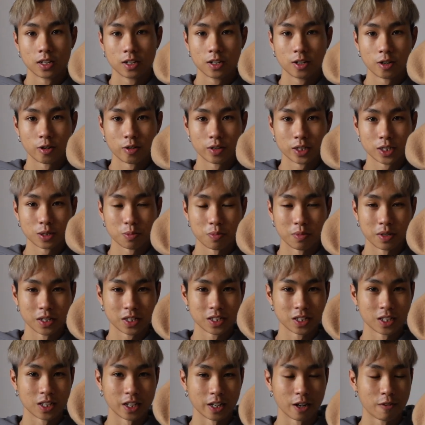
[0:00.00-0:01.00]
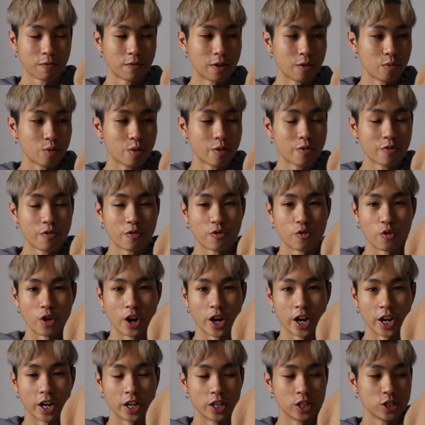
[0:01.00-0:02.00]
you know, it makes it like very
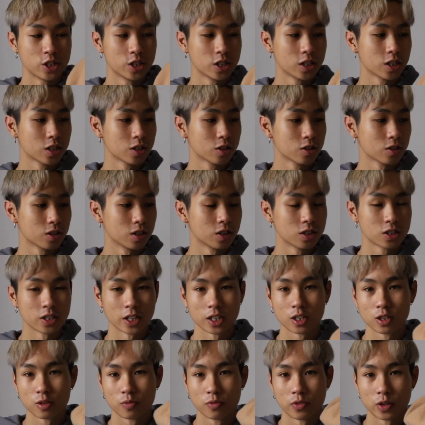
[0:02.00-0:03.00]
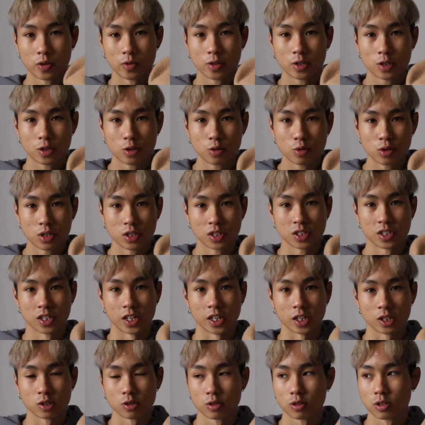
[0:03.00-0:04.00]
French, and it, it's like very
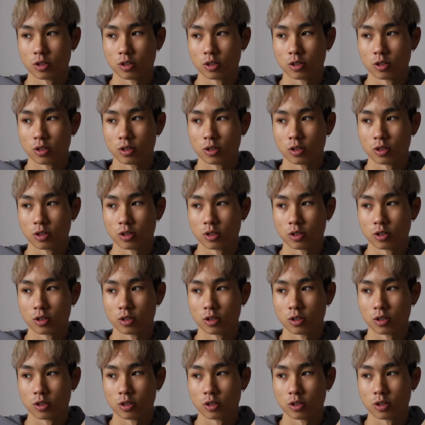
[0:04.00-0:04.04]
unisex.